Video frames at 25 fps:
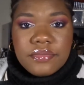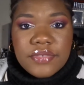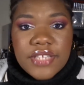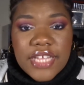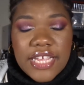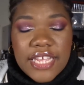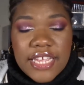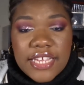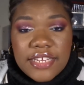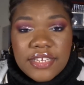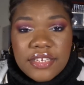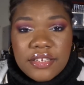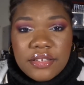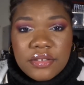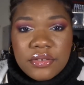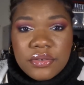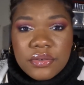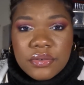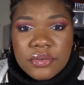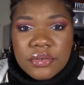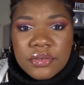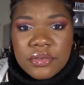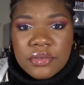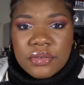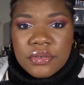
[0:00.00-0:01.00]
And in
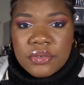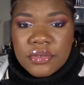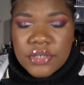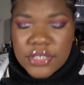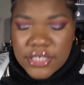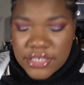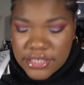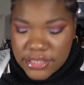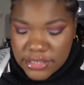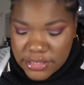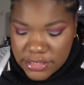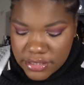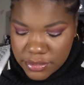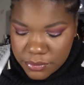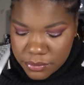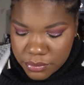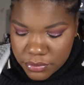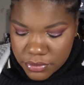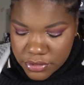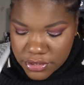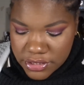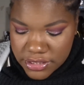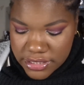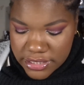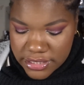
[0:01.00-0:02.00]
total, in this
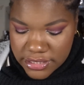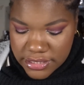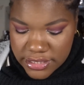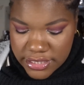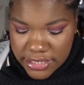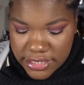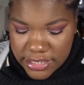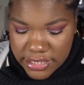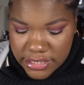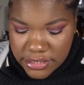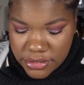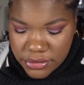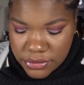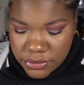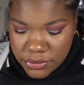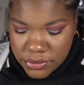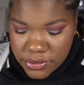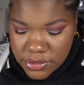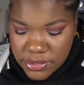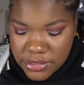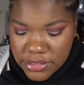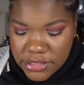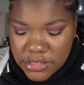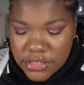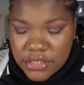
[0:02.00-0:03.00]
project, I
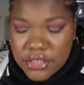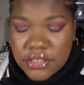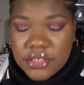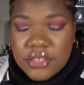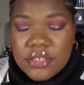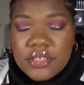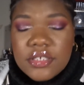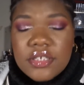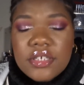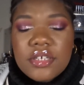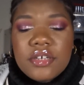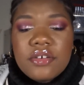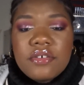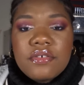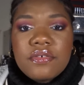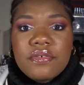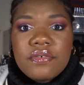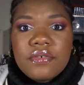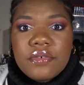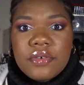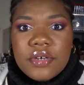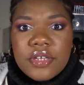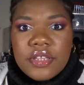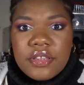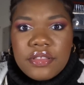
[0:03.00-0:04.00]
used it
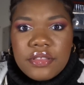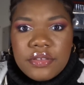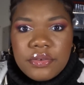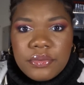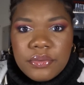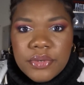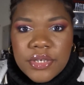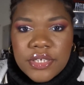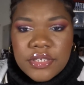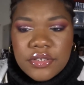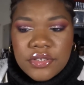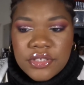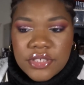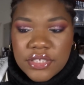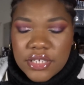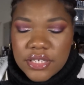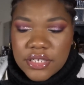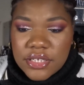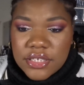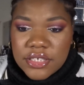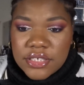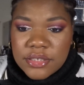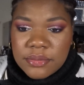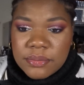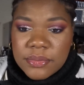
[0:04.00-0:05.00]
43
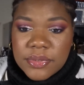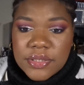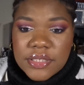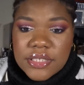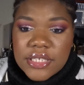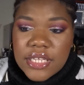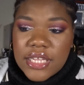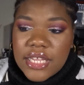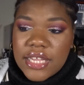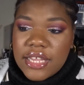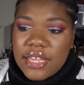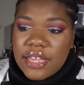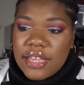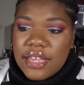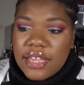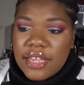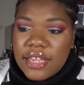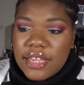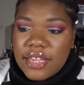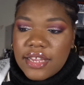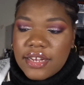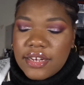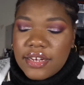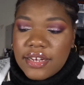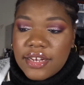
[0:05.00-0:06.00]
times
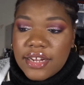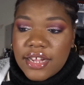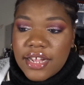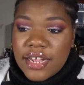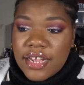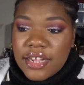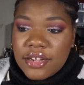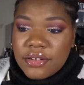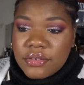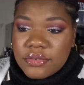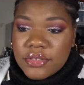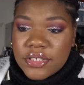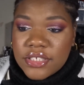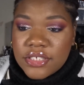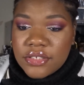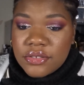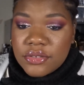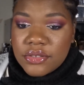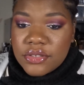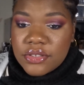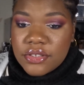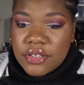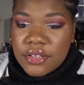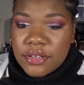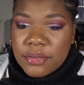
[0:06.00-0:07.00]
and I only
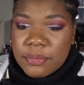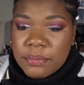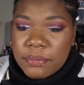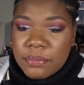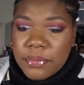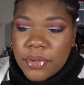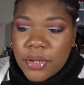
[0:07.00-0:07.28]
used up